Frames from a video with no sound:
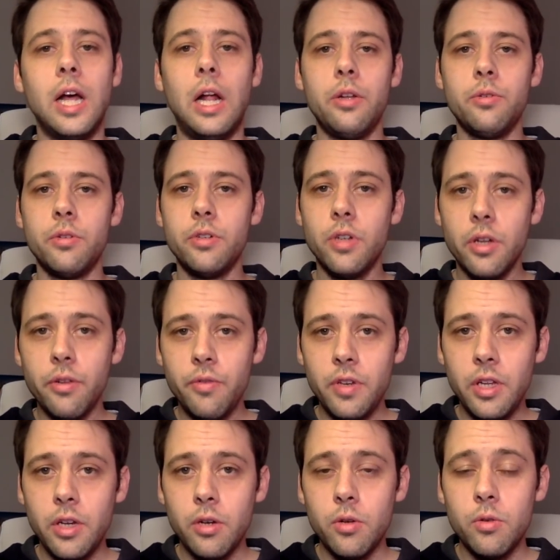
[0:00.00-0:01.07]
I'll do another
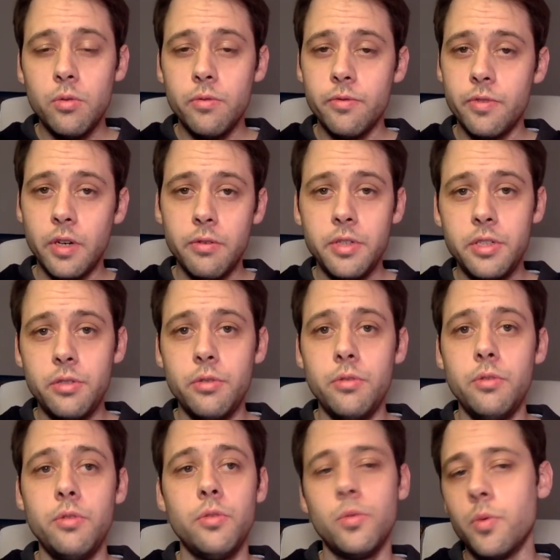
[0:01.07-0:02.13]
video very
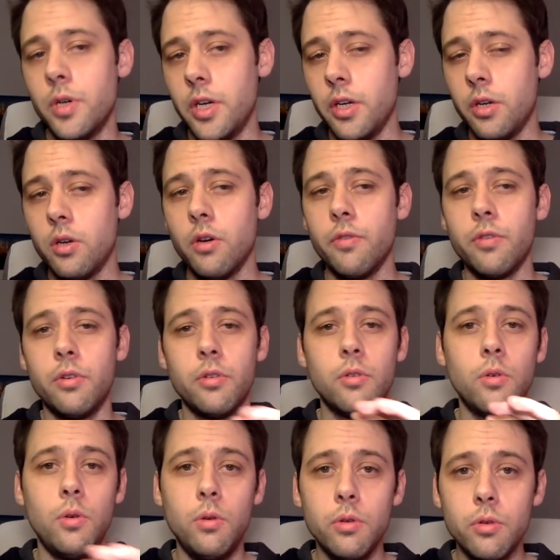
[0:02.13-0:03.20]
soon where I cover
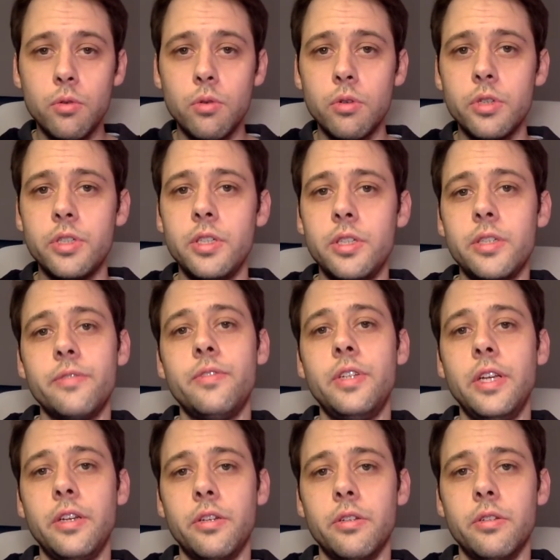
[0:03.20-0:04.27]
all the courses I've
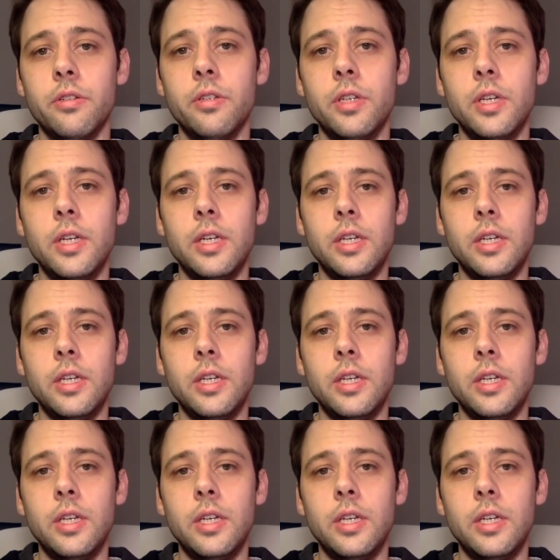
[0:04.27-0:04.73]
taken